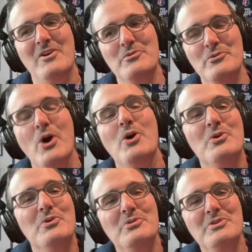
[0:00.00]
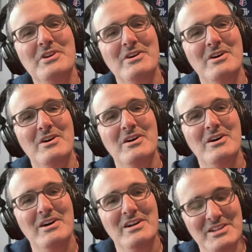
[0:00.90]
road
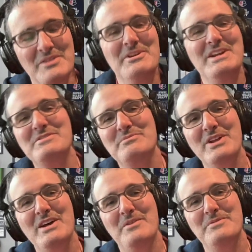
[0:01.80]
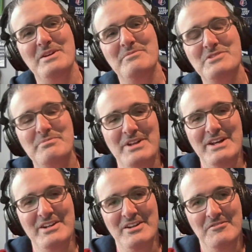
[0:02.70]
elimination playoff games she
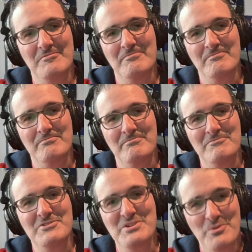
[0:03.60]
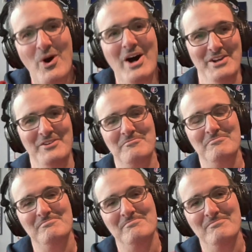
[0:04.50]
played in, she won.
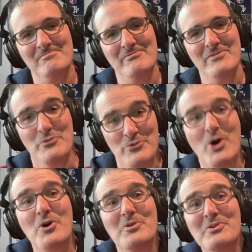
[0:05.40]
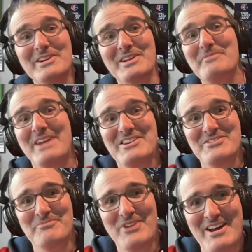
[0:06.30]
Road
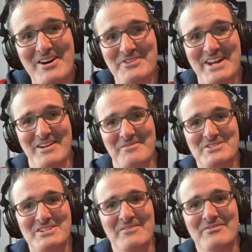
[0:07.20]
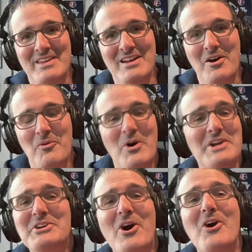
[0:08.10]
elimination playoff games.
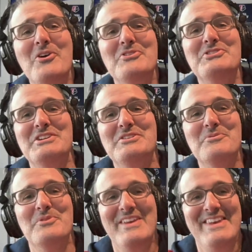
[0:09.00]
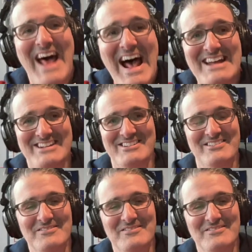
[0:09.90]
What's harder to do than that?